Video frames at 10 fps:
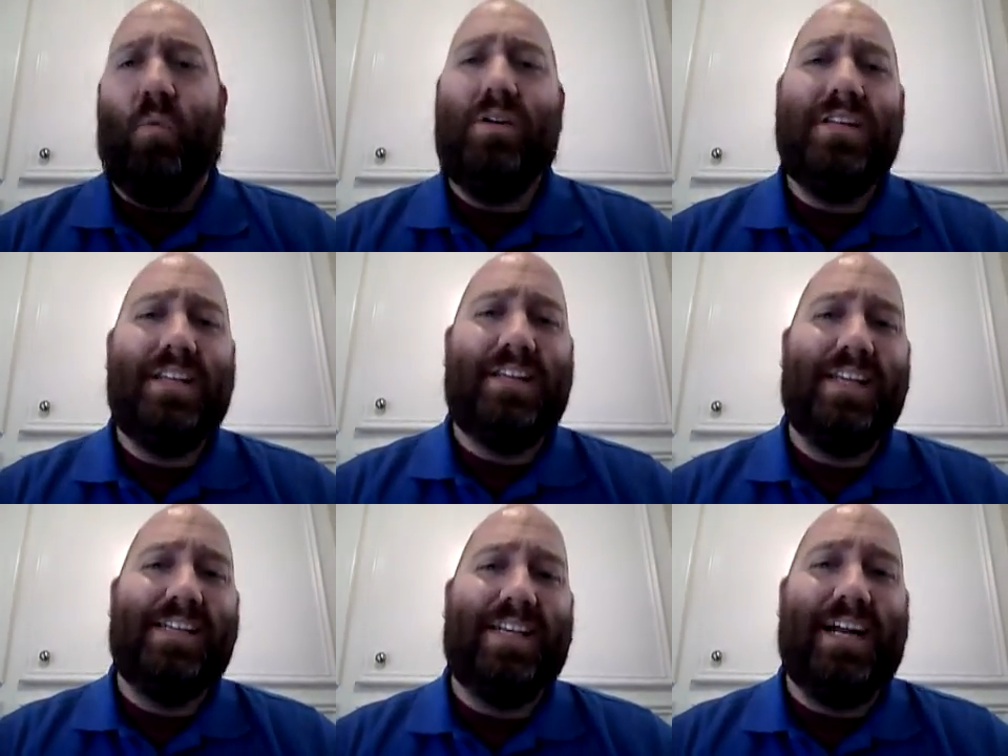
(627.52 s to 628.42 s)
One of the
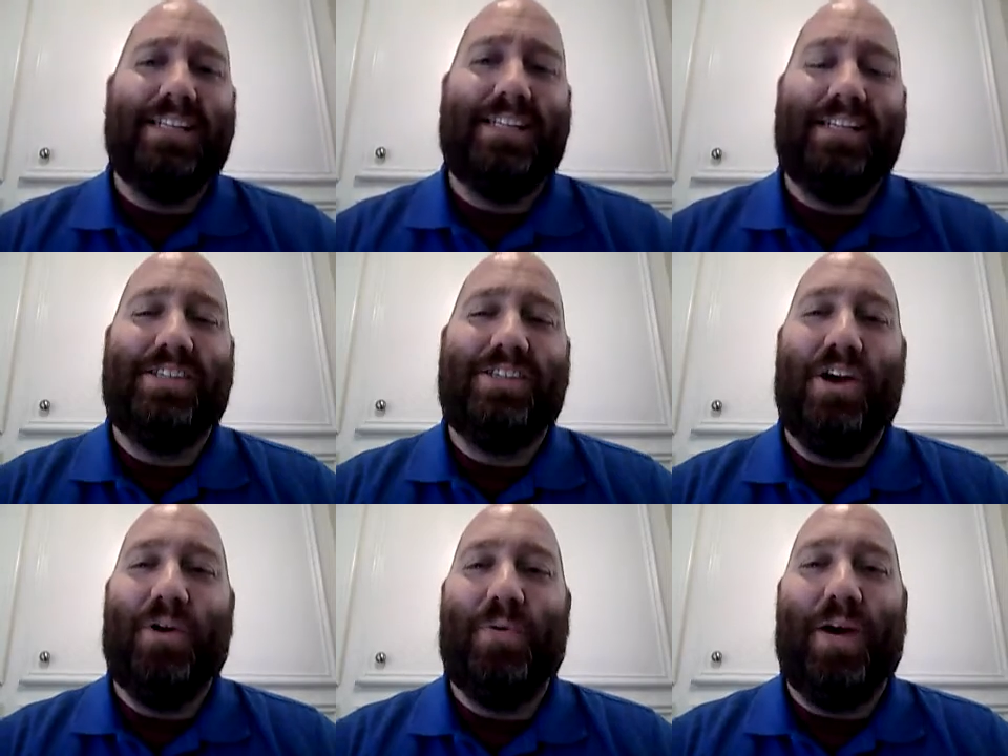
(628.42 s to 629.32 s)
things that I see
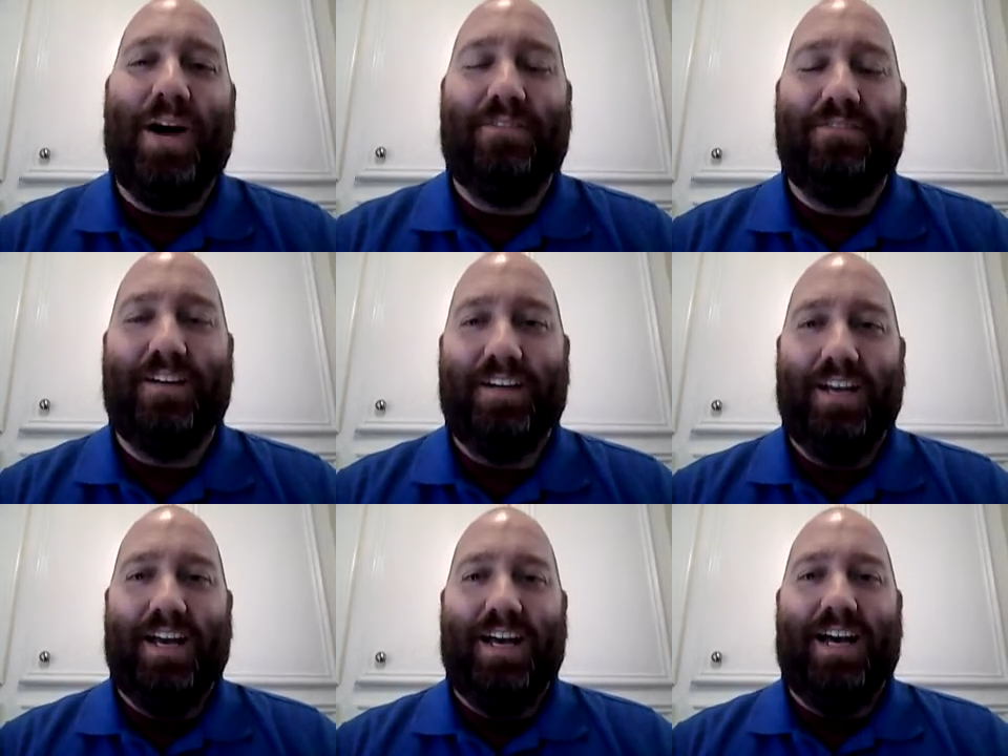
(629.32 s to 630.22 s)
so often
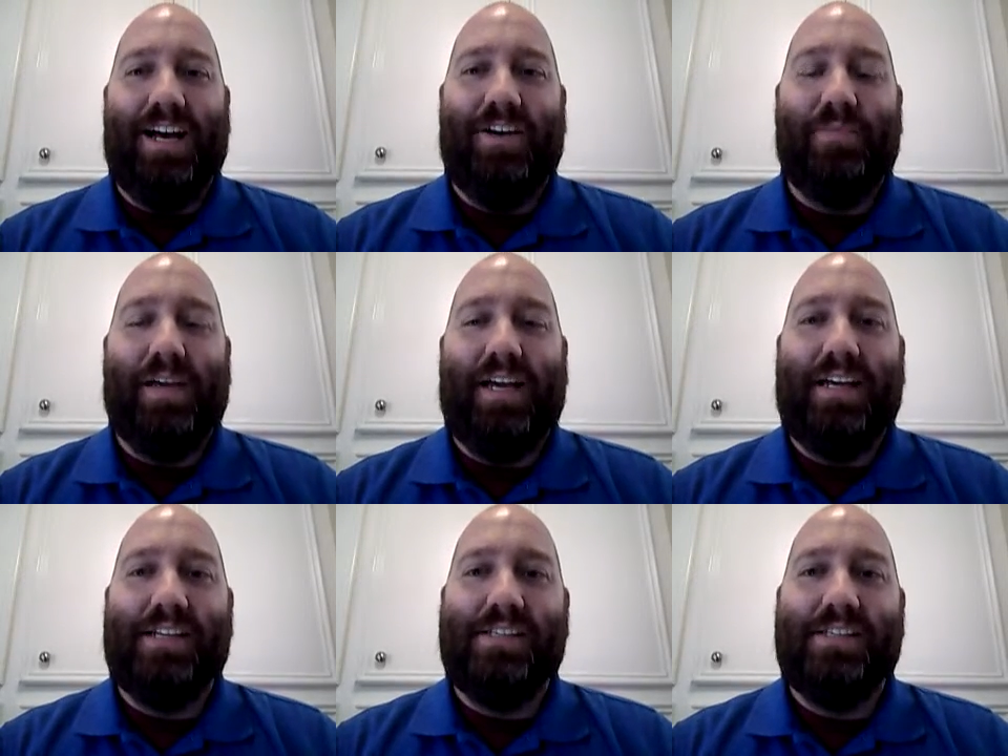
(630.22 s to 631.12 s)

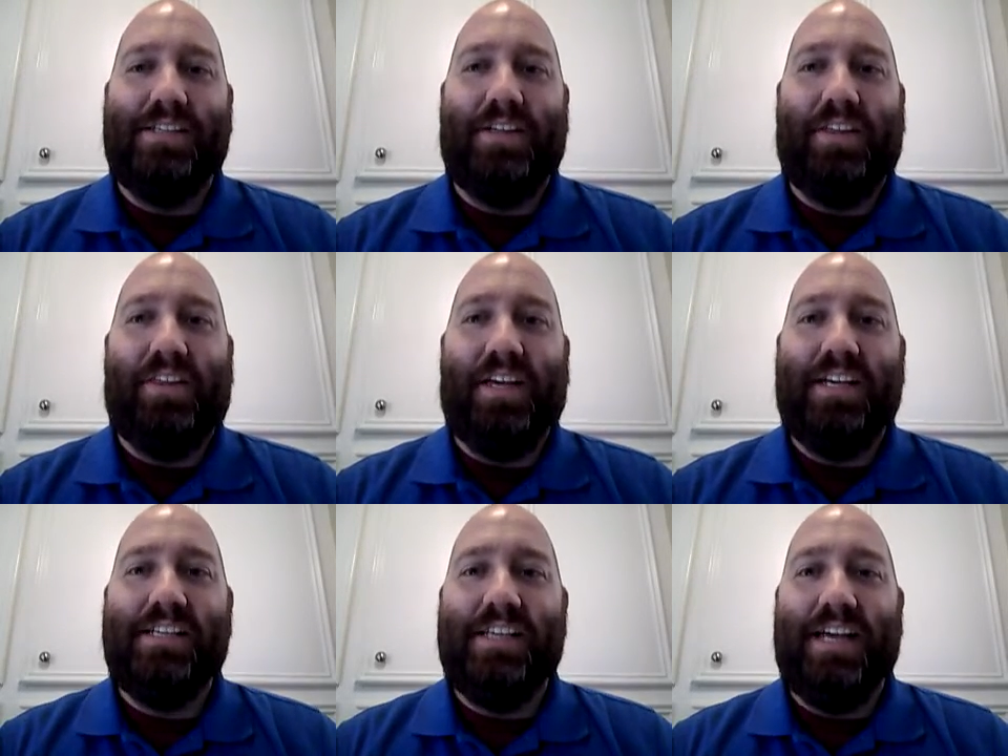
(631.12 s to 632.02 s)
is
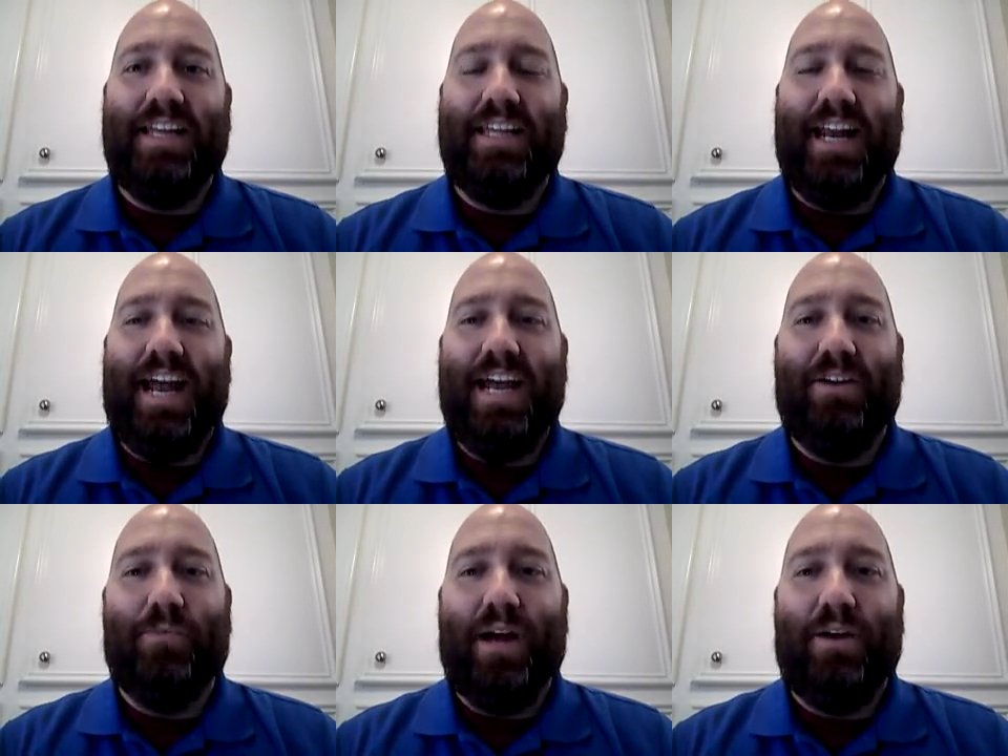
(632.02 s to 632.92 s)
things that hang
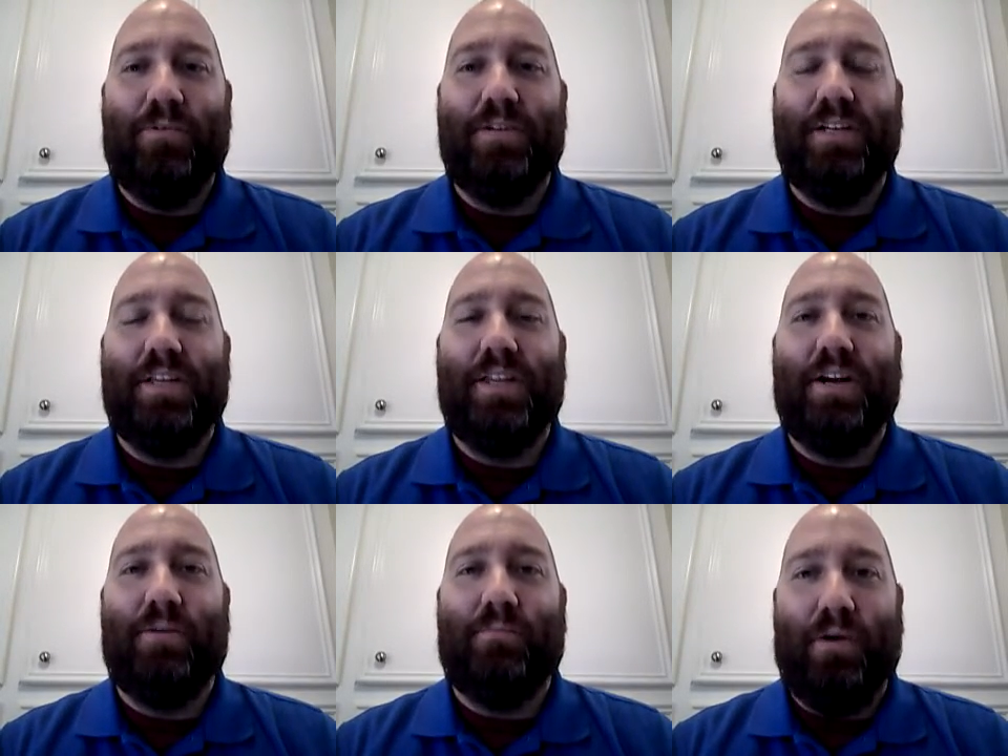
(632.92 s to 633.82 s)
around
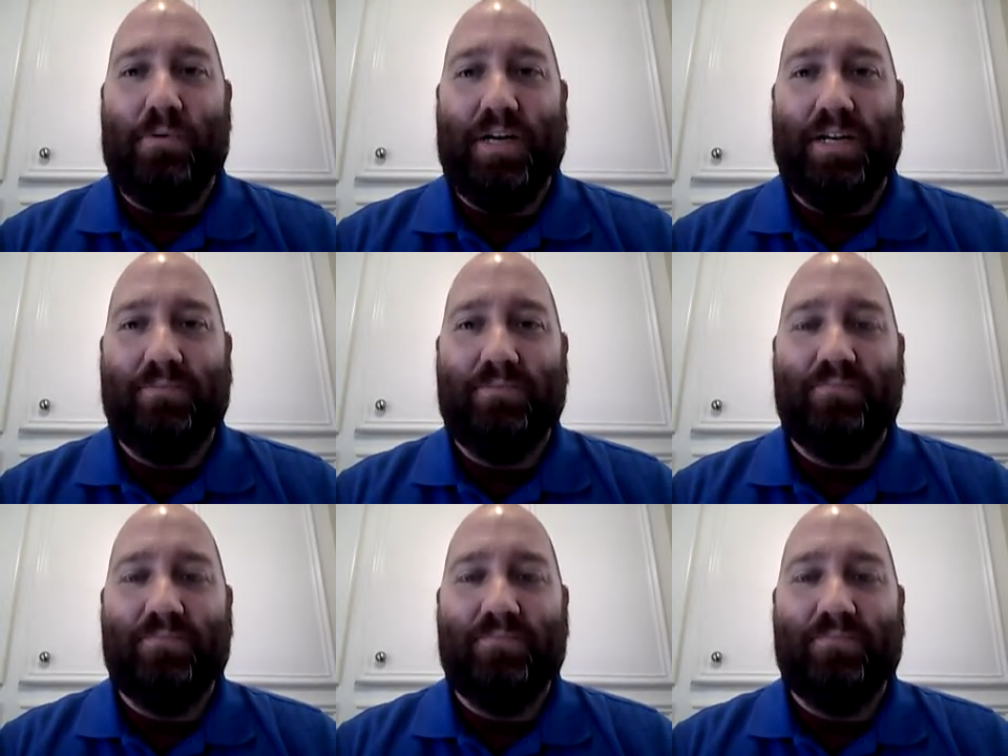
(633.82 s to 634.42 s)
that are broken.